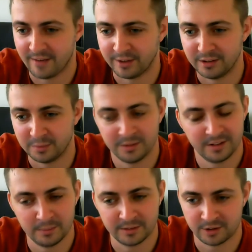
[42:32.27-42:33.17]
evidence would
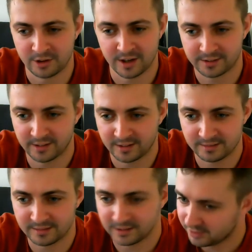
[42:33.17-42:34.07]
seem to suggest that
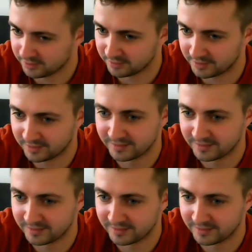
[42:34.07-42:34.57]
it doesn't.